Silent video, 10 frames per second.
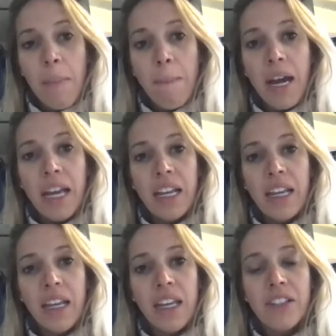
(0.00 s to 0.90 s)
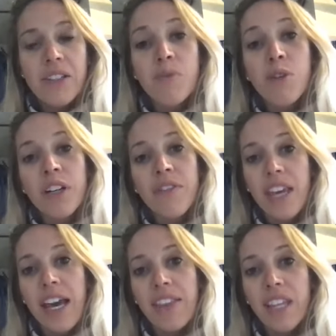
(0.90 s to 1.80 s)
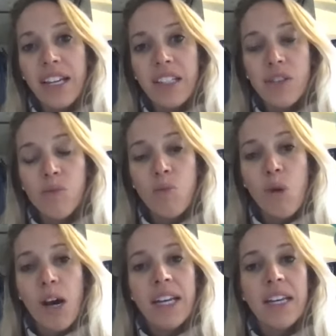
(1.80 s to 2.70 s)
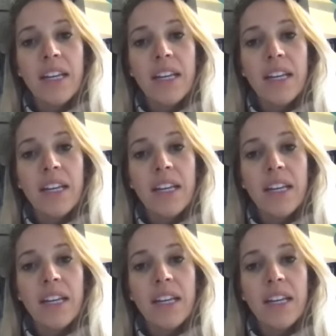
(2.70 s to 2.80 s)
but it's more of the headlines, what